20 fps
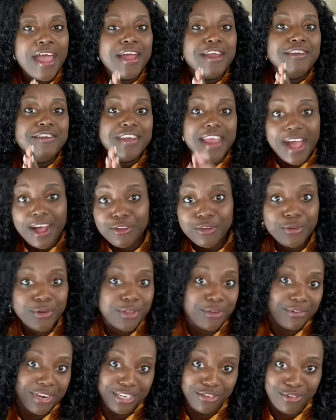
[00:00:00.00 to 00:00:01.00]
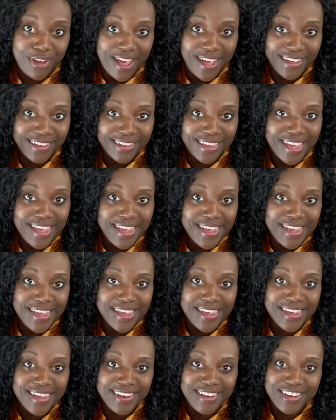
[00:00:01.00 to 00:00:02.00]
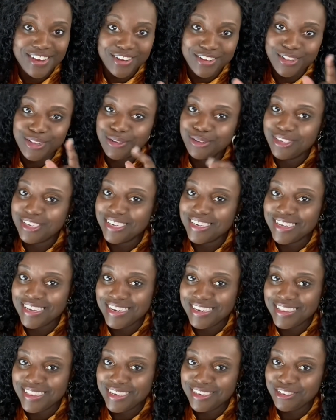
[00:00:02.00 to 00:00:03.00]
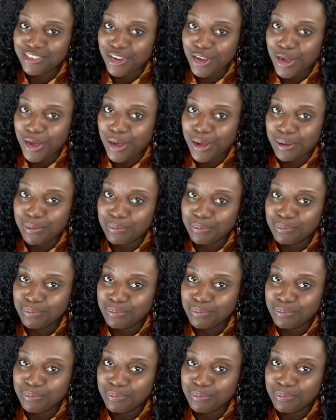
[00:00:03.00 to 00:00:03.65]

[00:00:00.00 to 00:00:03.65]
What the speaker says: Now you're on the right track and you're closer to getting that job.